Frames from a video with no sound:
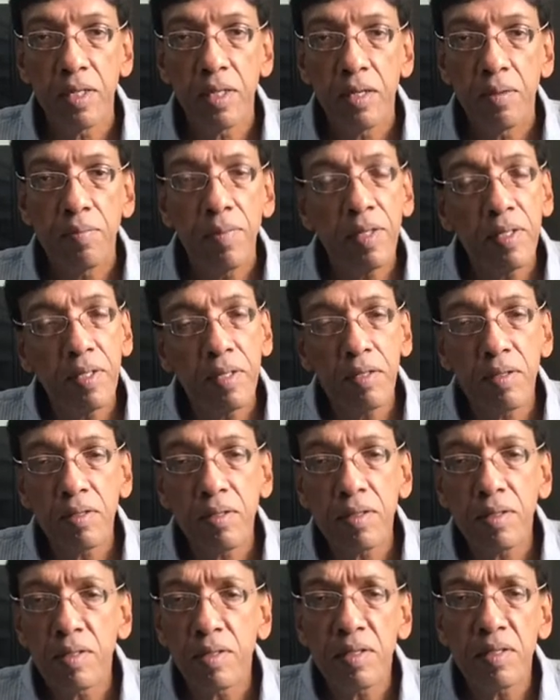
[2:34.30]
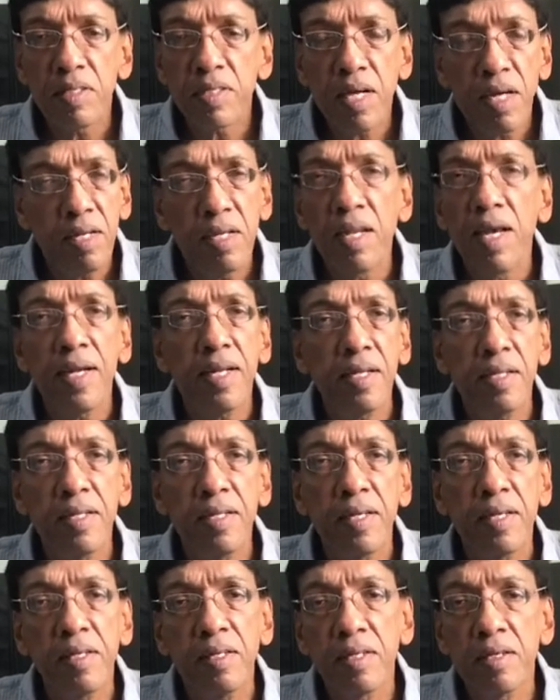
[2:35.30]
but it's unlikely
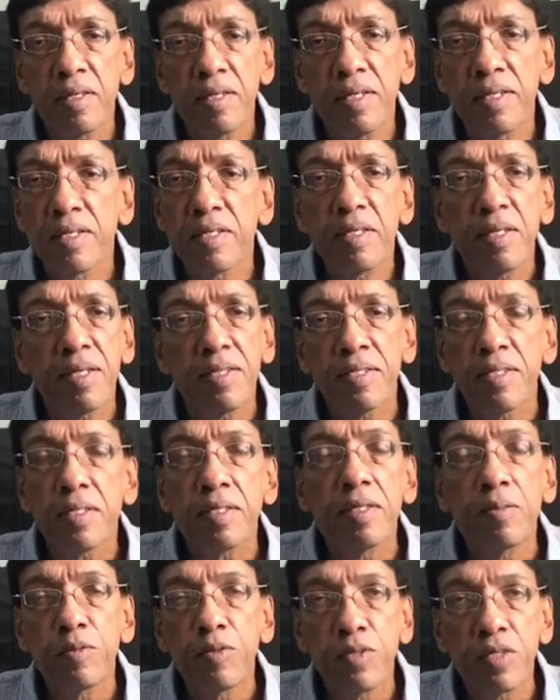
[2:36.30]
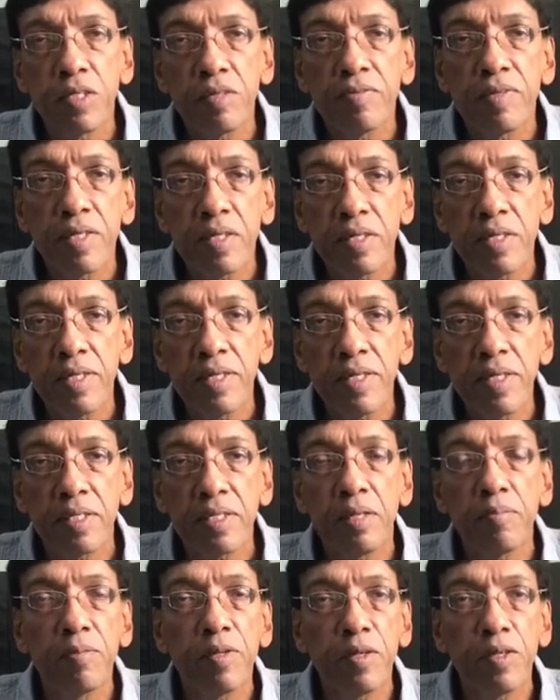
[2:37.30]
that the international community will critique
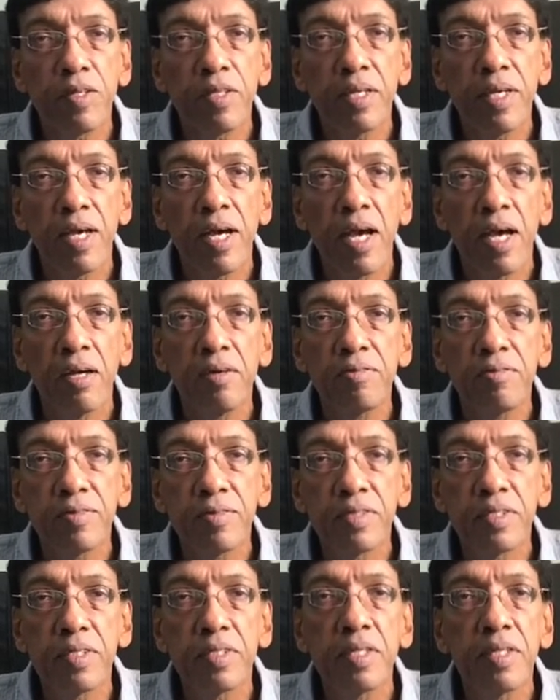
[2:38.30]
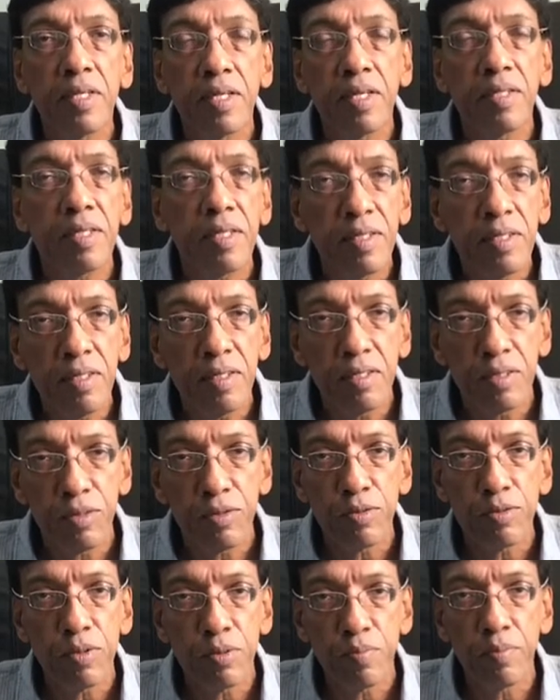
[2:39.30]
them because they have still another year
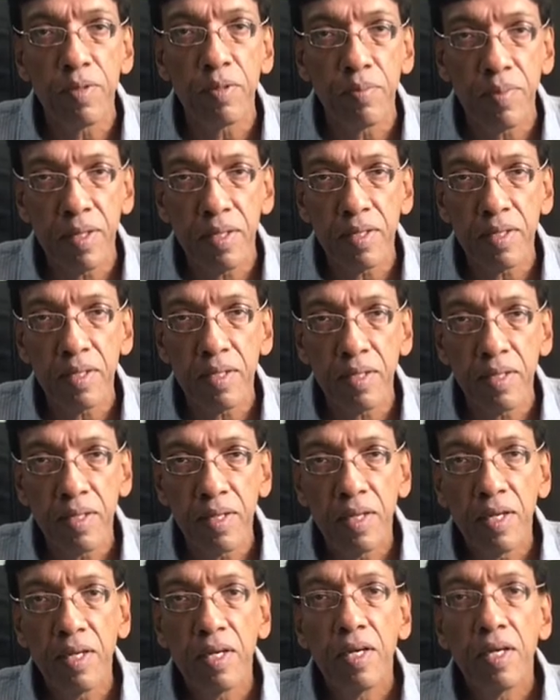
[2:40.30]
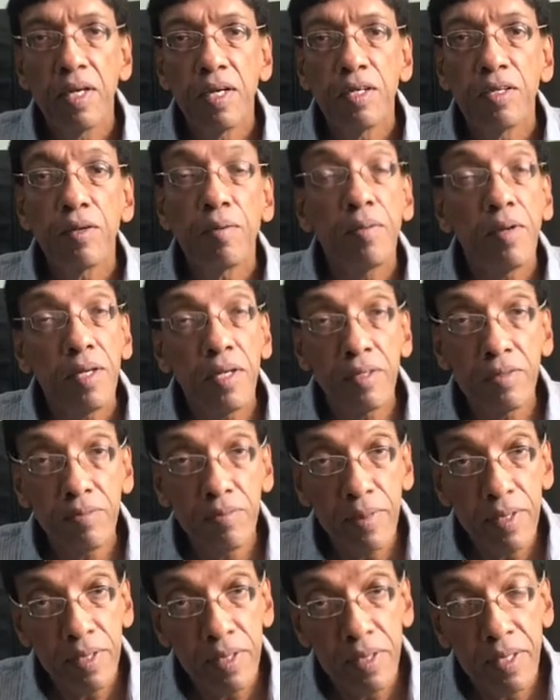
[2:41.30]
to implement. It will
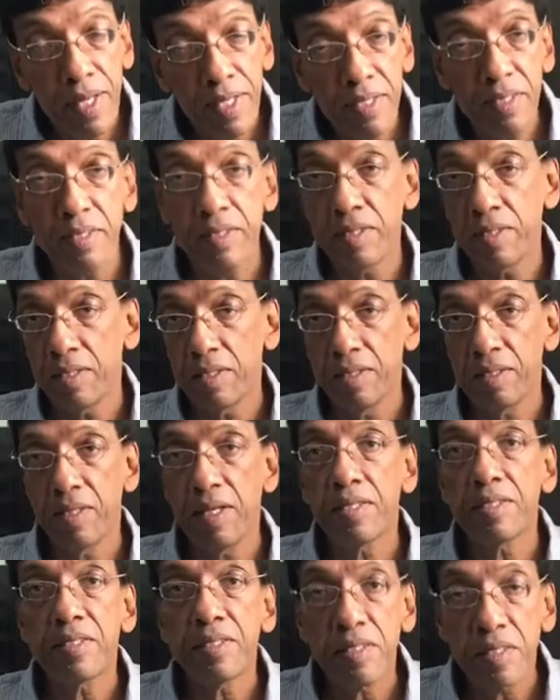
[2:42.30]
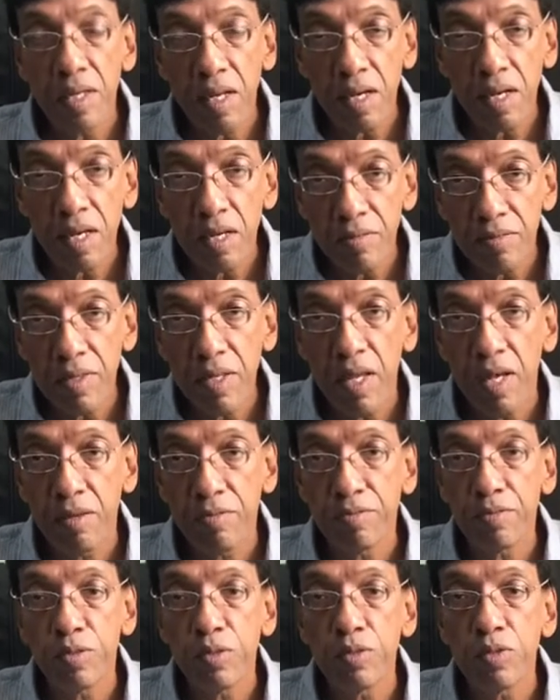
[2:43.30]
be next year that Sri Lanka will
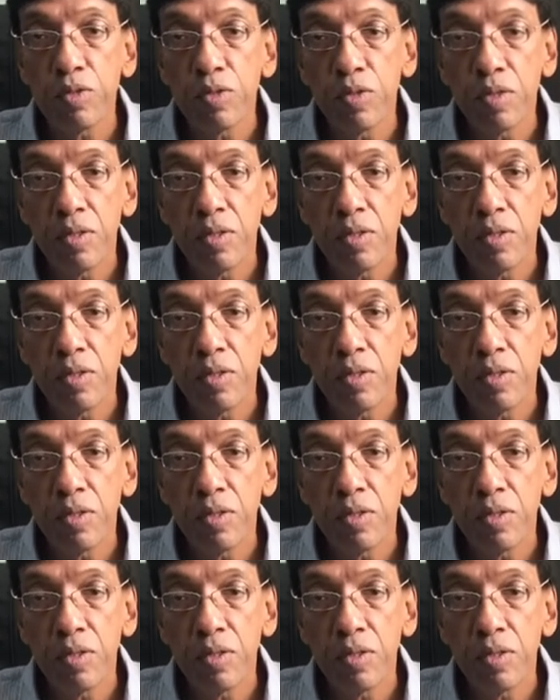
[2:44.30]
have to